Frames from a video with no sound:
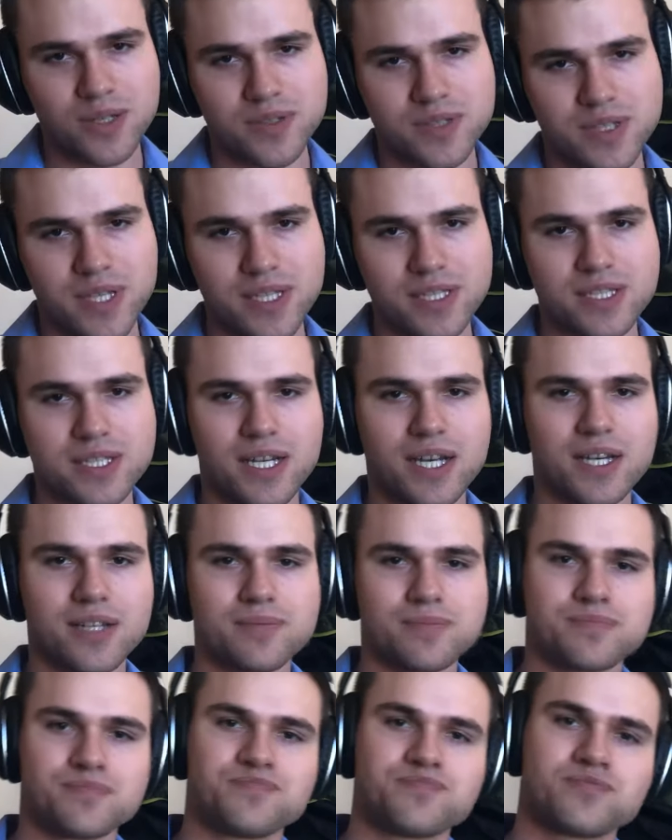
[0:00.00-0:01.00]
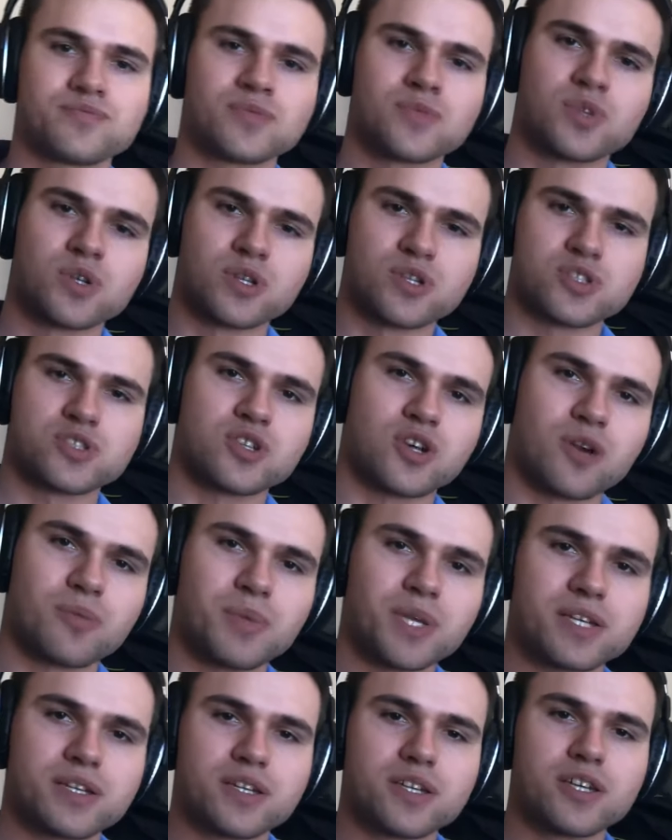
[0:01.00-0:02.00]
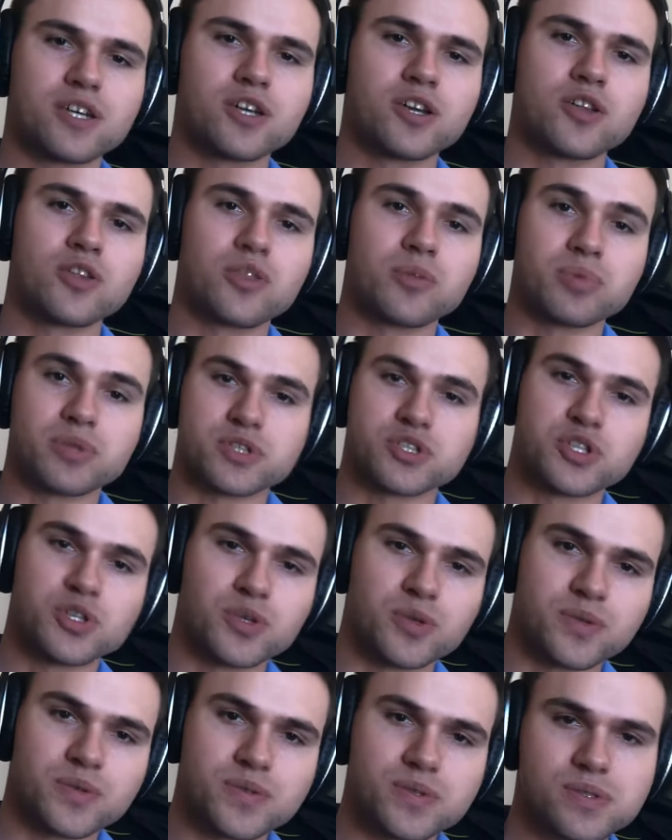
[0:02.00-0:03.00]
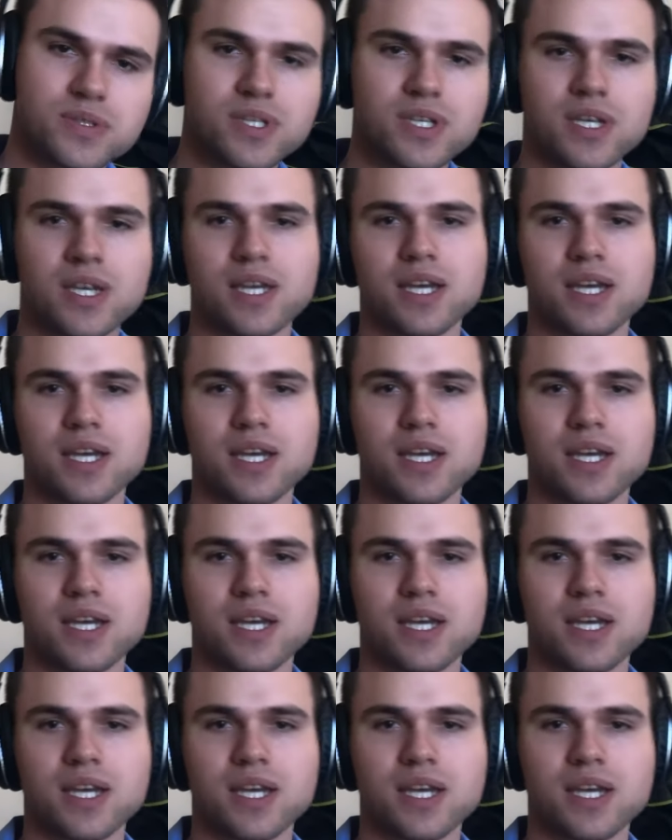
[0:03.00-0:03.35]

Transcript: all said and done, they're going to start making the platoons.